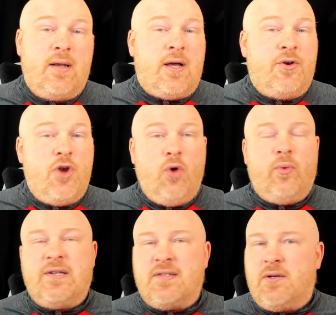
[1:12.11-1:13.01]
Now, no
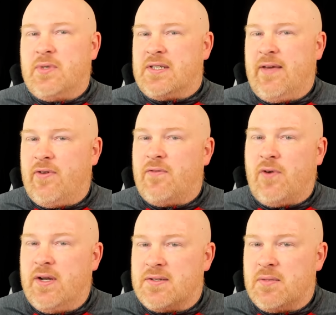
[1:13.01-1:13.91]
reason was given
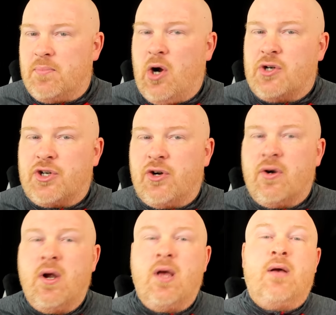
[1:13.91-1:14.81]
for his
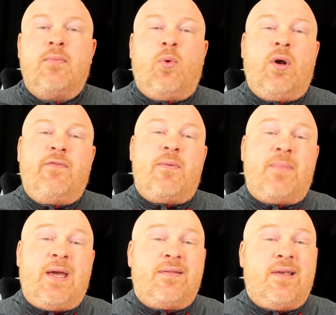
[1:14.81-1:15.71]
departure, but one of the
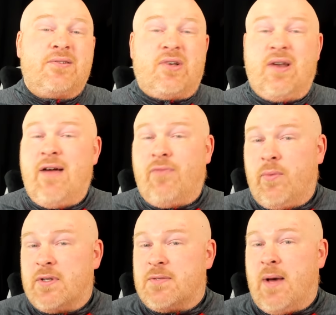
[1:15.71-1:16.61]
main things on
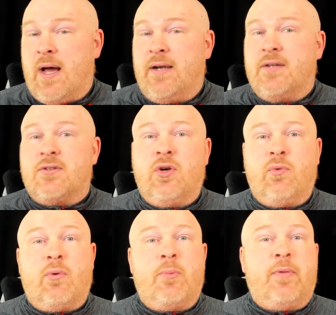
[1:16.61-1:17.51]
everyone's mind is who
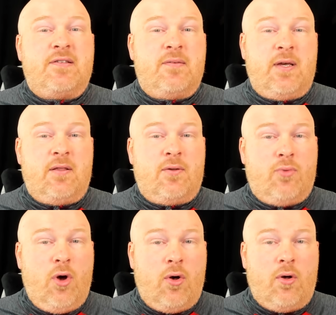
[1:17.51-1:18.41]
would replace him in the
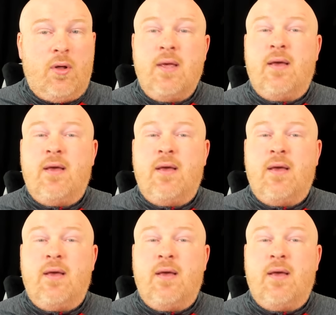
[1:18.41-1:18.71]
role.